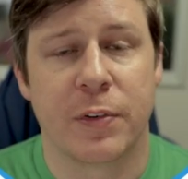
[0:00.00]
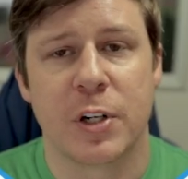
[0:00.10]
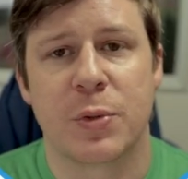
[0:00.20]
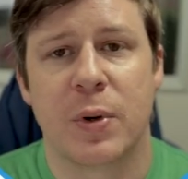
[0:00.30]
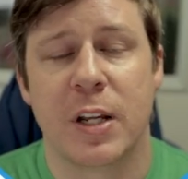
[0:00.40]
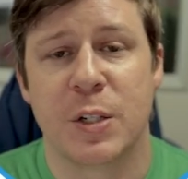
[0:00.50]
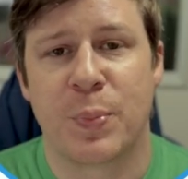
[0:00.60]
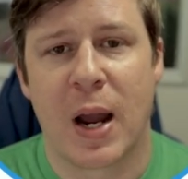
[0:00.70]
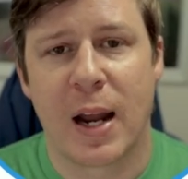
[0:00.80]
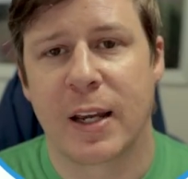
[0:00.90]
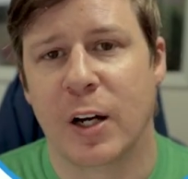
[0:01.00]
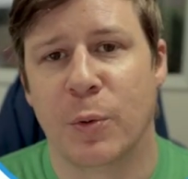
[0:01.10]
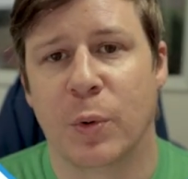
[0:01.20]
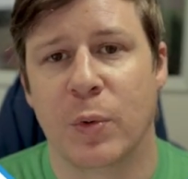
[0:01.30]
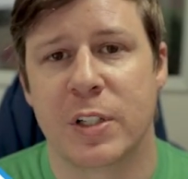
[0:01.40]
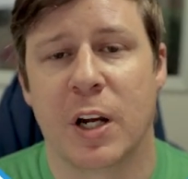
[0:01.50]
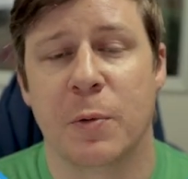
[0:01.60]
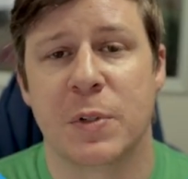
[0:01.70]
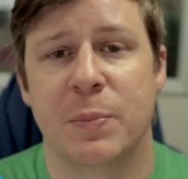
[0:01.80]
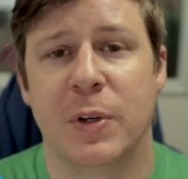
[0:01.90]
the first one is Pack Help, which
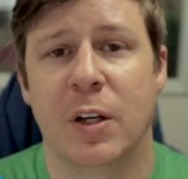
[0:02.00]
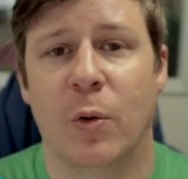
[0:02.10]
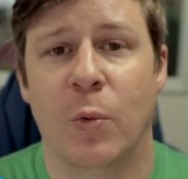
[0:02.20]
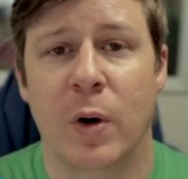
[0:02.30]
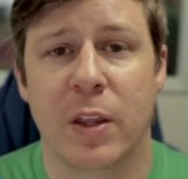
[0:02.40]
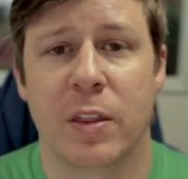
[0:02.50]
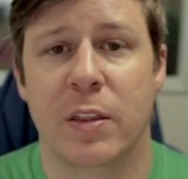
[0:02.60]
helps me with